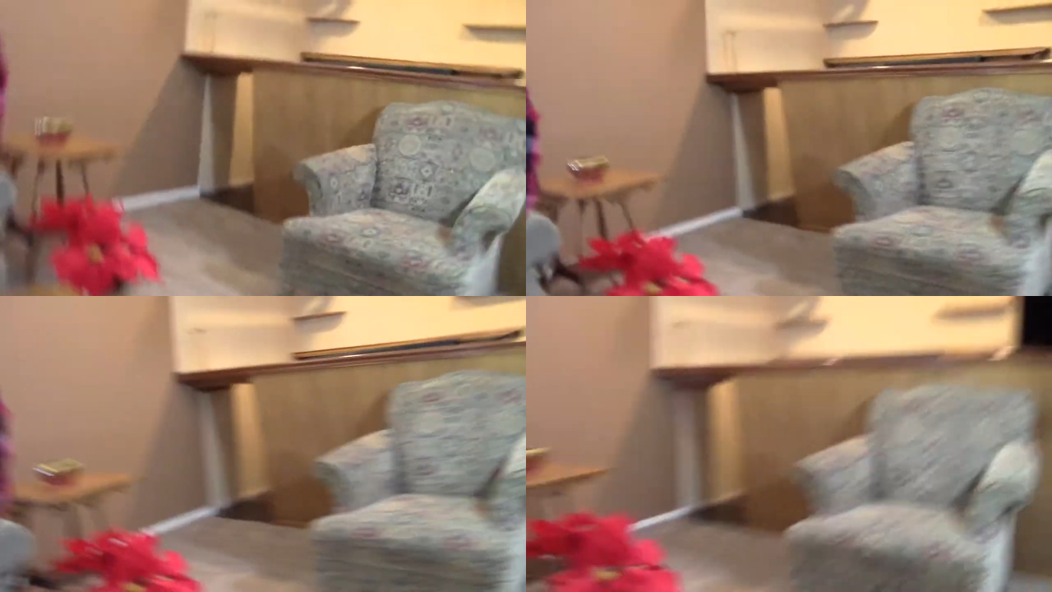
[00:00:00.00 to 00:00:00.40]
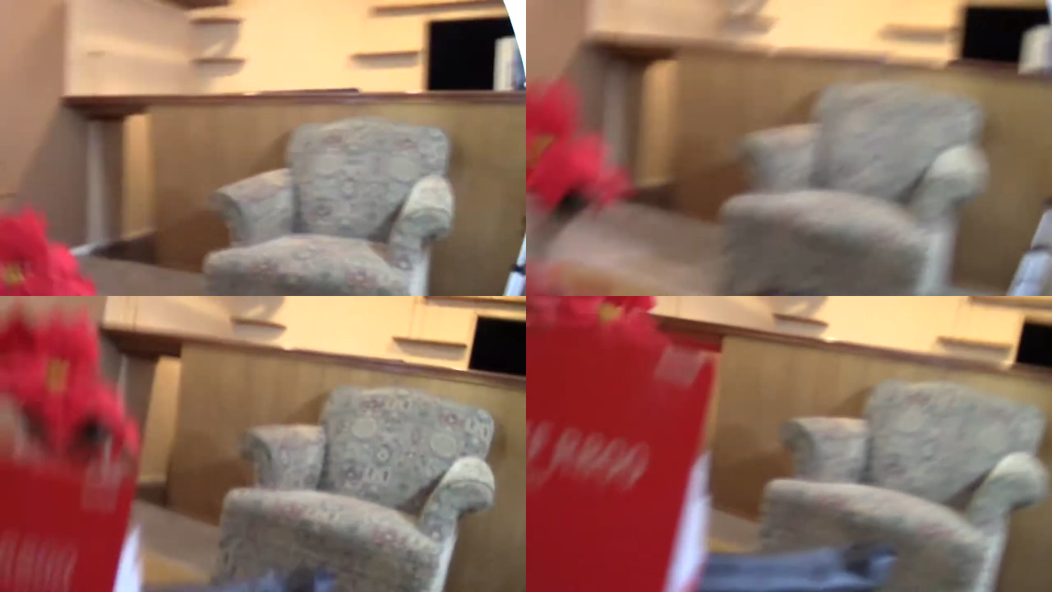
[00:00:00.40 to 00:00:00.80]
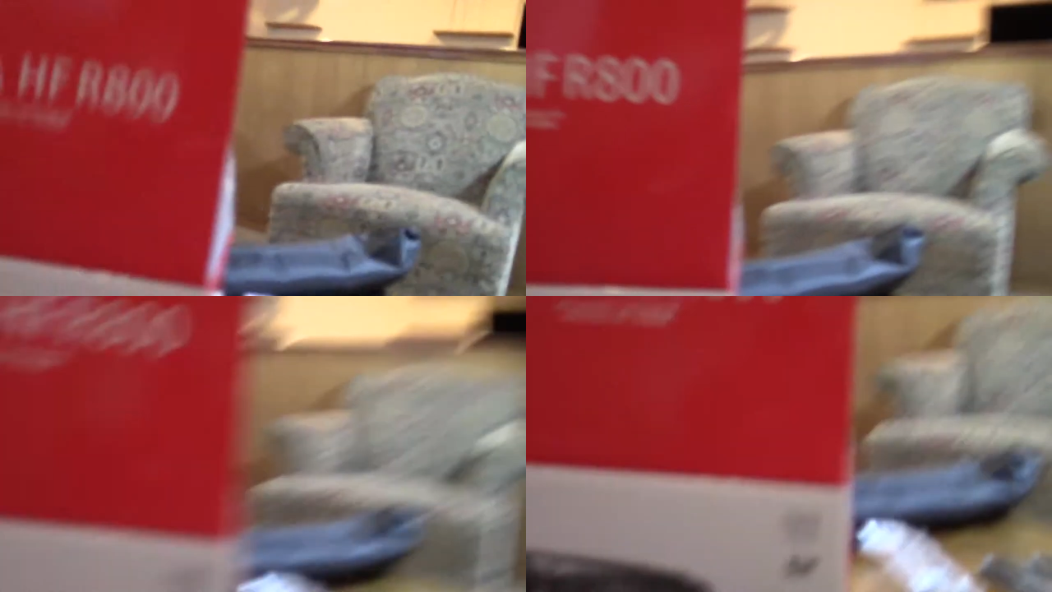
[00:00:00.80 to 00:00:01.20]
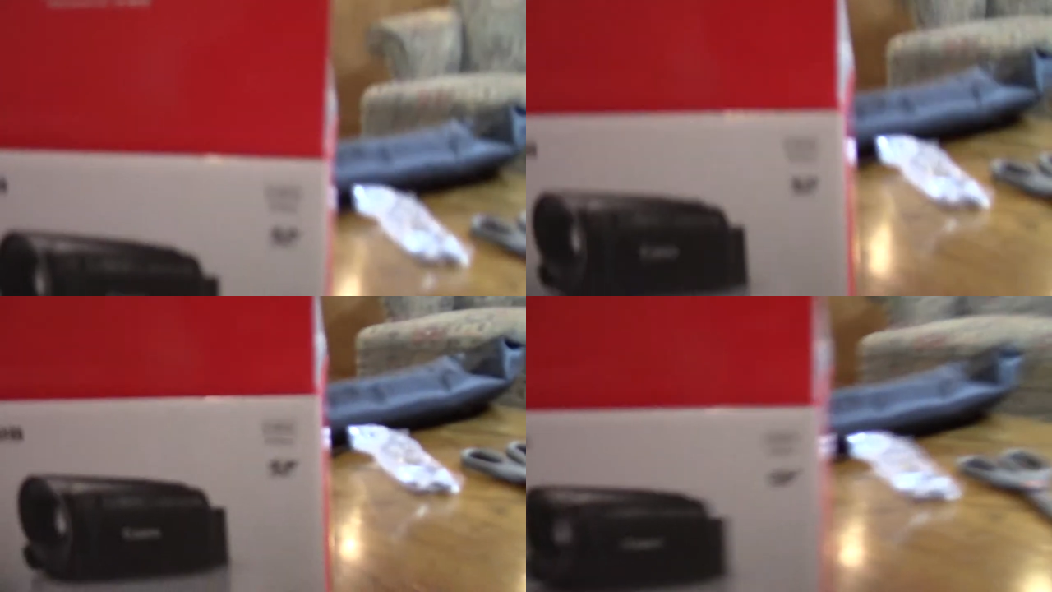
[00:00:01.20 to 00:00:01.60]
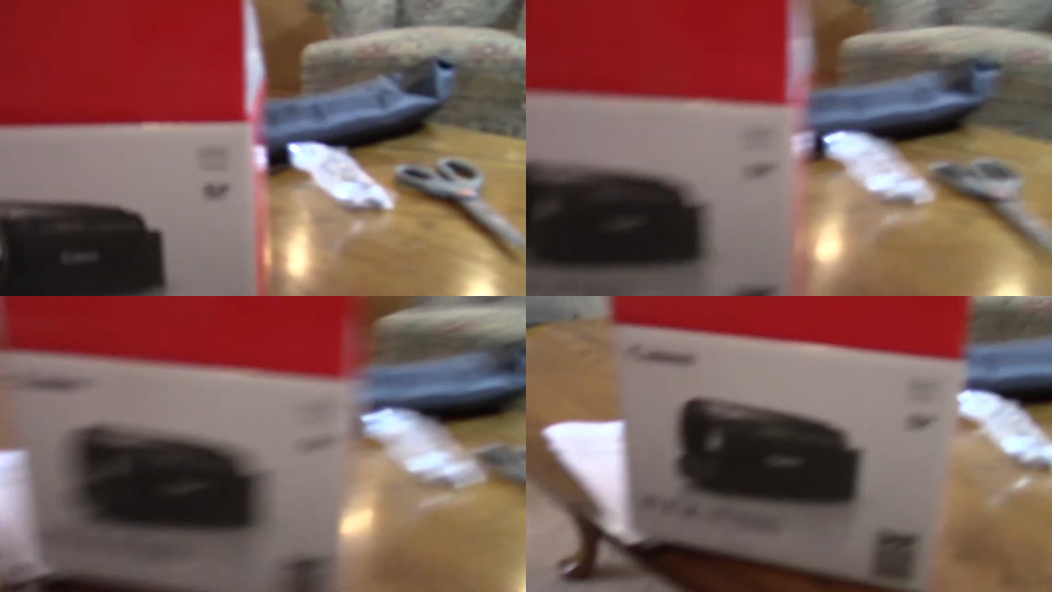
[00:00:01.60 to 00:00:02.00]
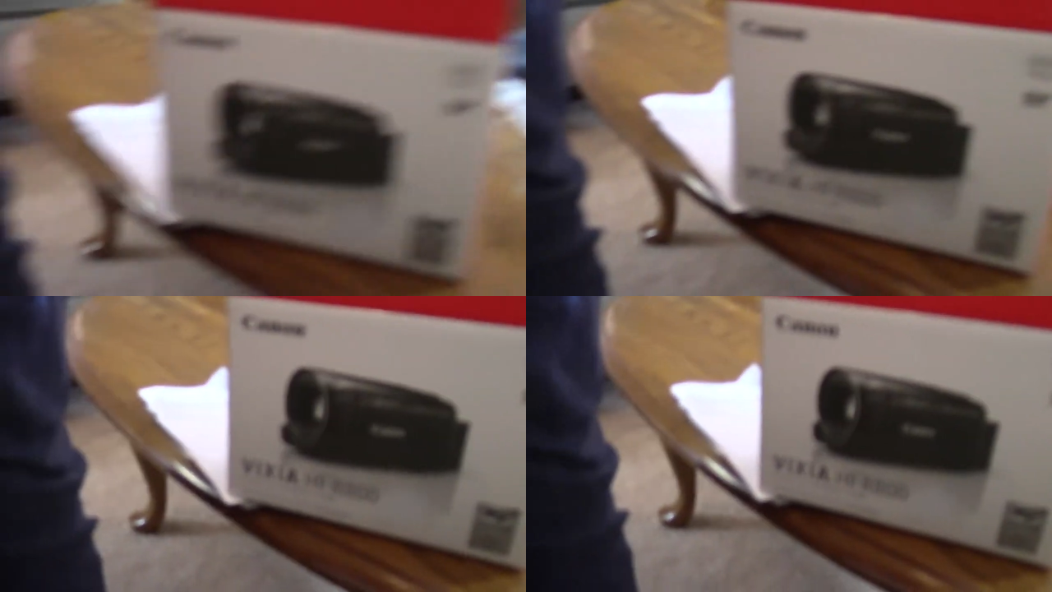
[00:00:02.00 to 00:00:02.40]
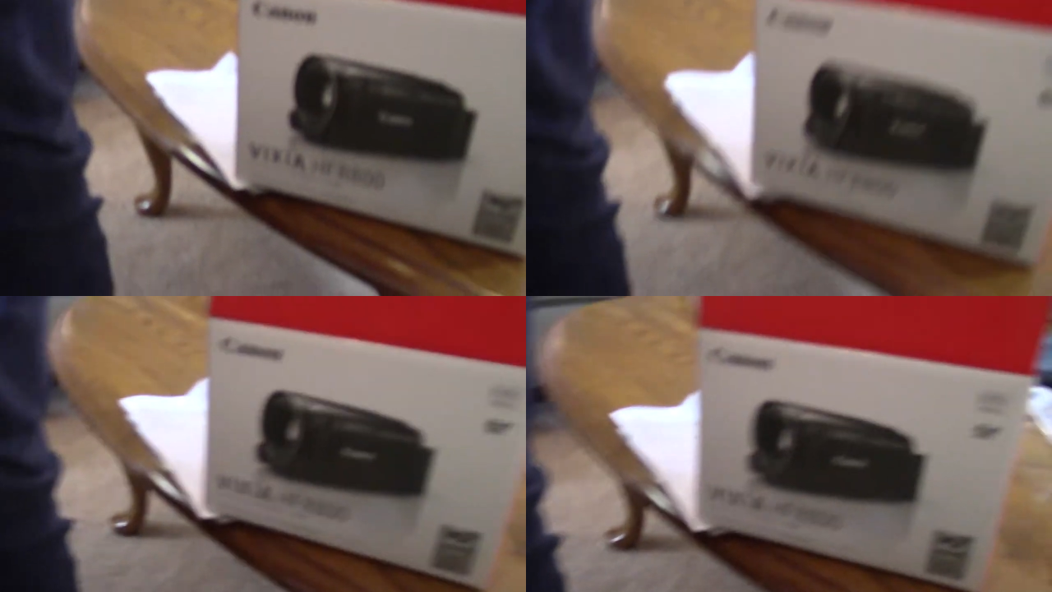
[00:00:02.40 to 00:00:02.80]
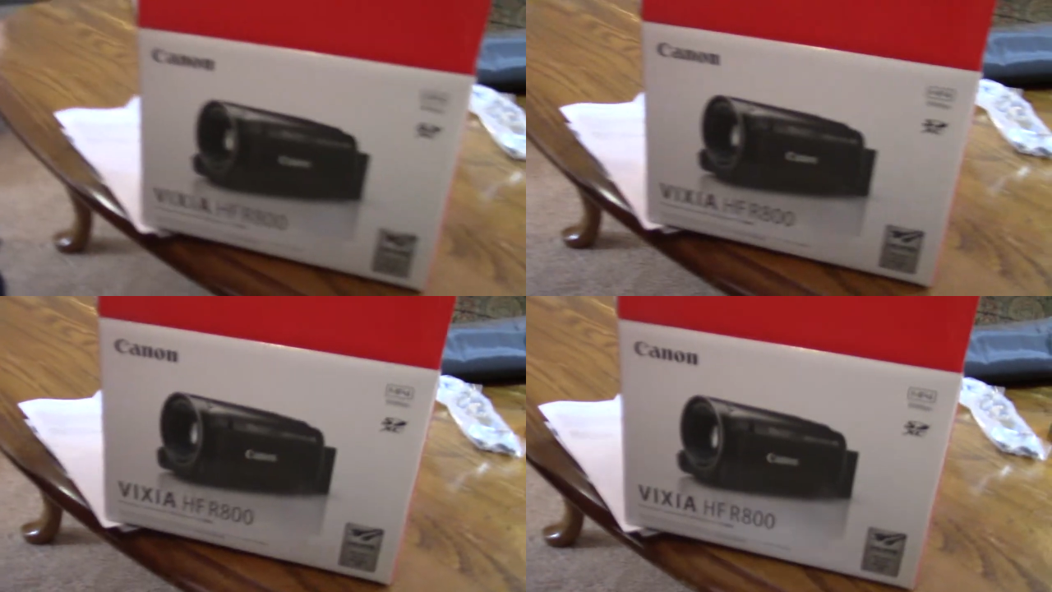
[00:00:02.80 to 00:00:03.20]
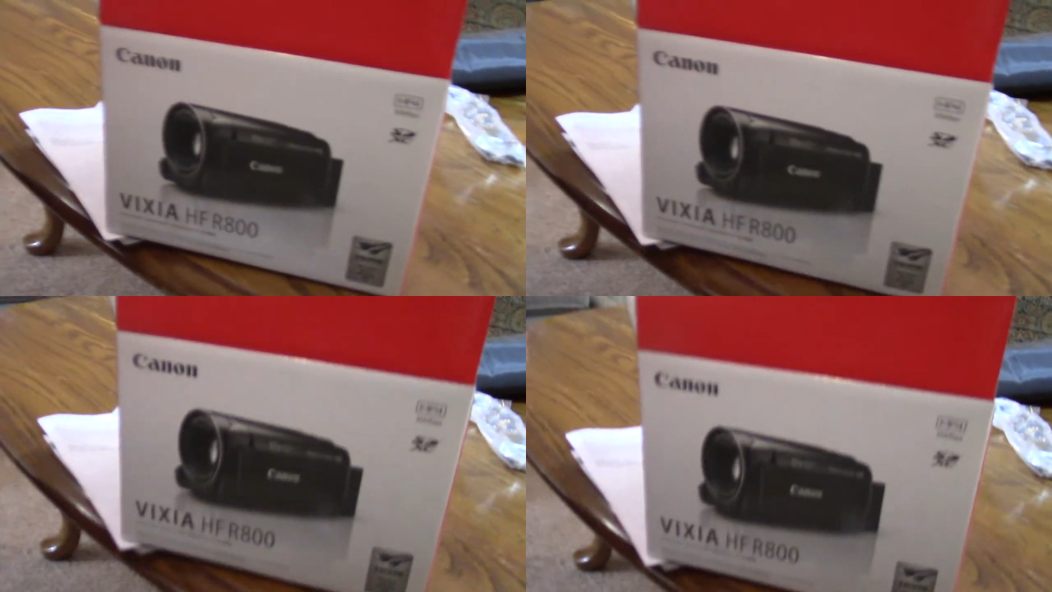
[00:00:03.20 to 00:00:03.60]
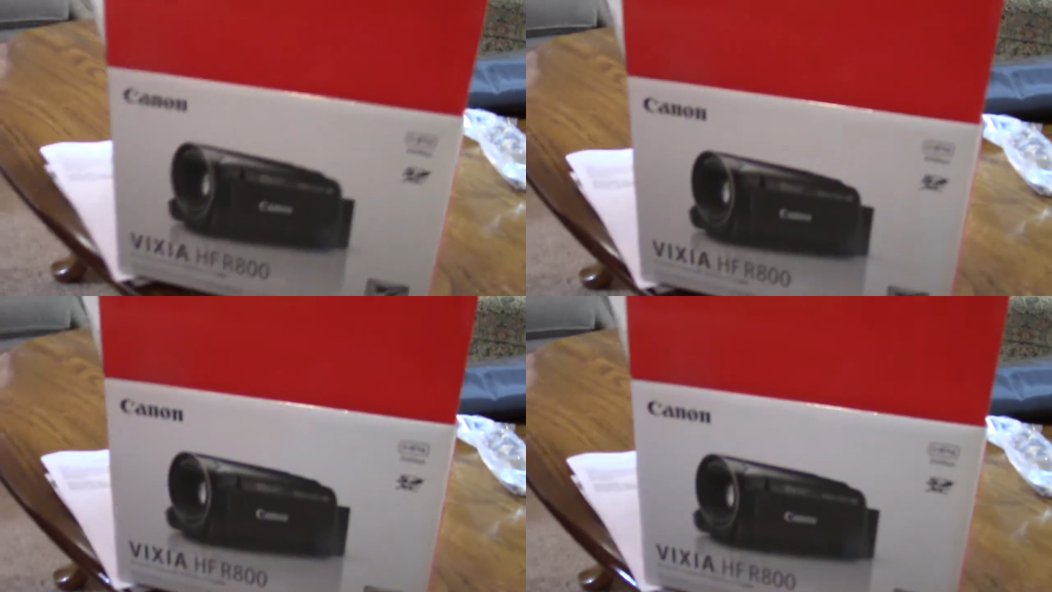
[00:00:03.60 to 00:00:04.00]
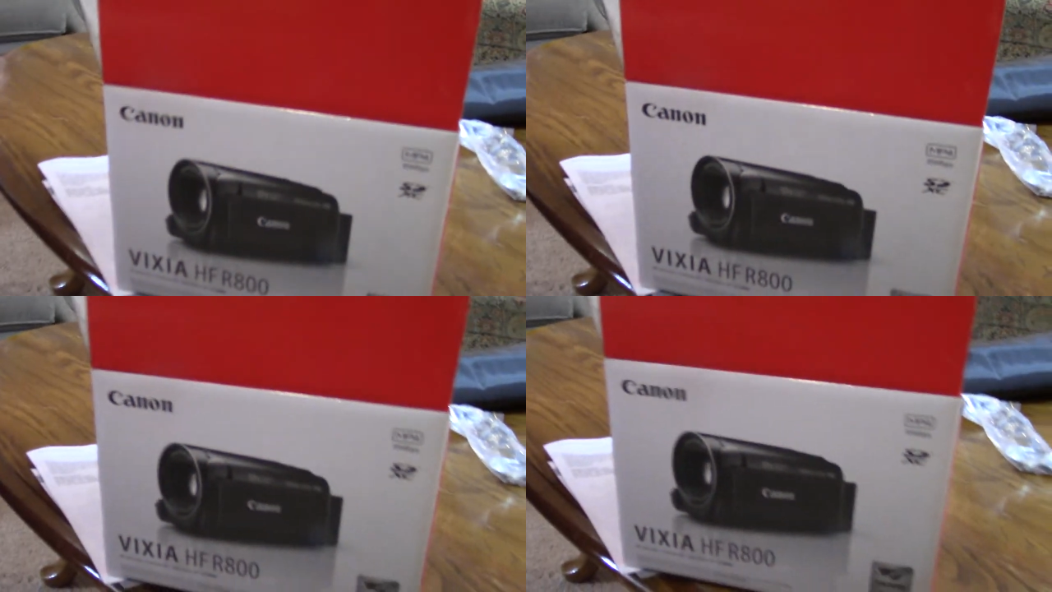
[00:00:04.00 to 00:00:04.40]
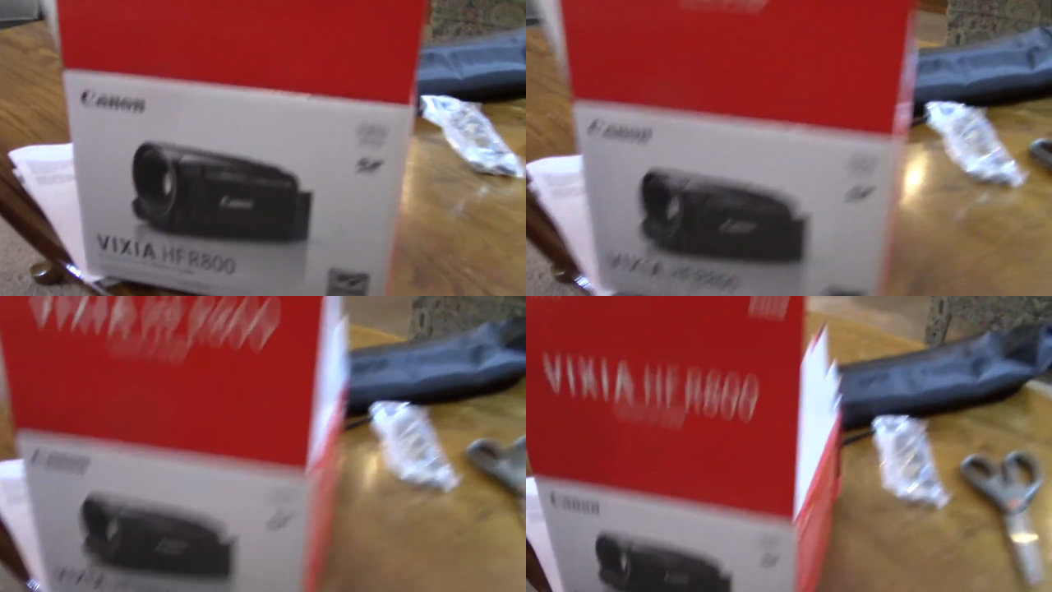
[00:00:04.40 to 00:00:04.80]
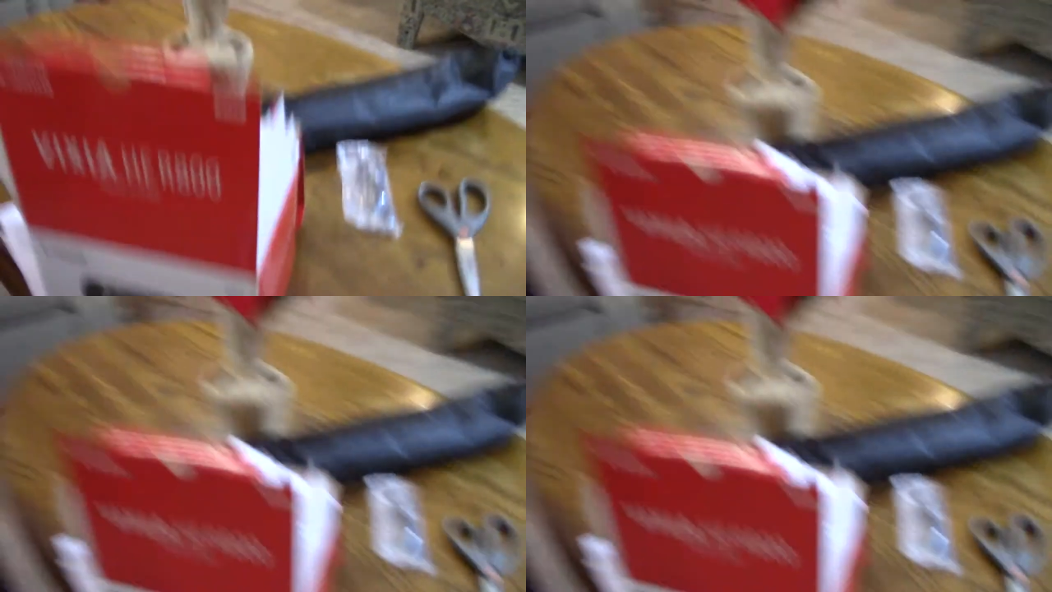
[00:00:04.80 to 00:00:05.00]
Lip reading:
Nobody's mouth can be seen.